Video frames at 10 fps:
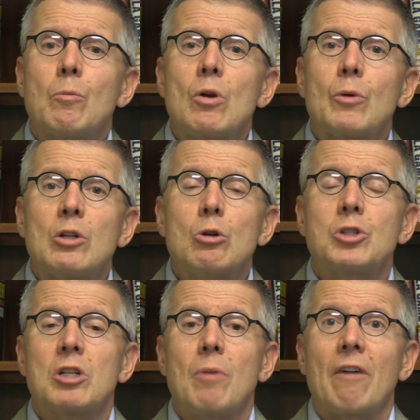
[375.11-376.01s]
We
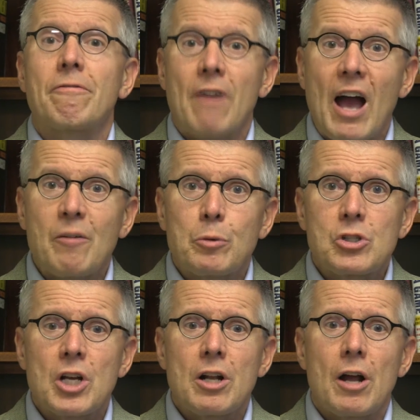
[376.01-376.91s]
reduced it about
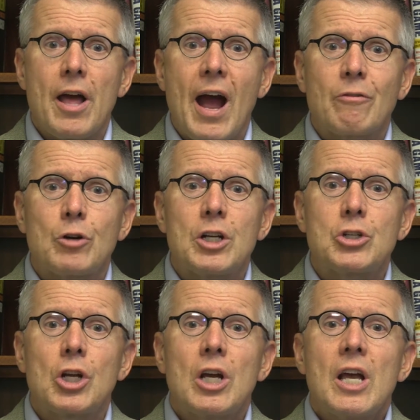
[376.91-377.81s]
5% on average.